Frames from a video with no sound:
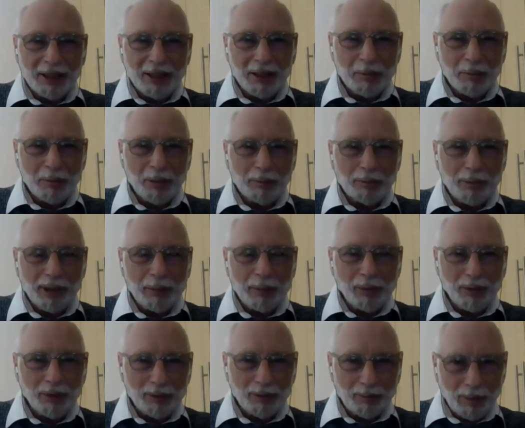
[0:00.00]
But
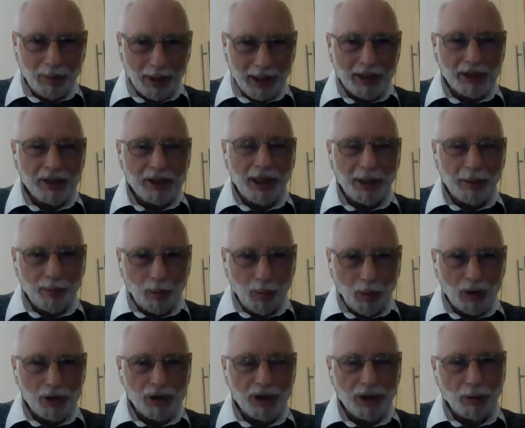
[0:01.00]
it
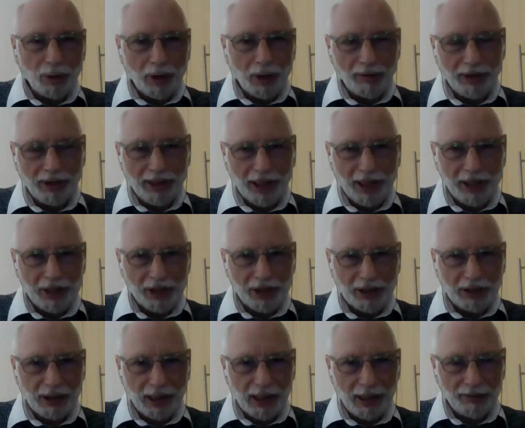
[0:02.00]
was the
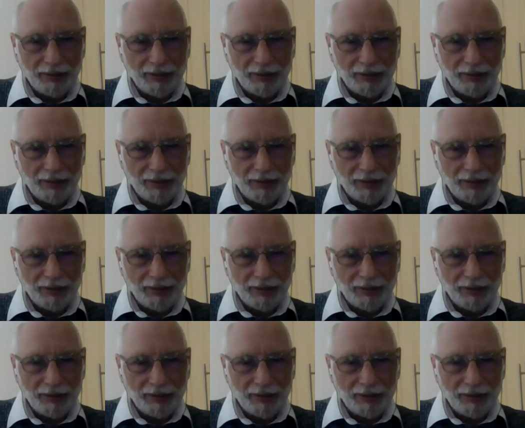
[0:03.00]
qualification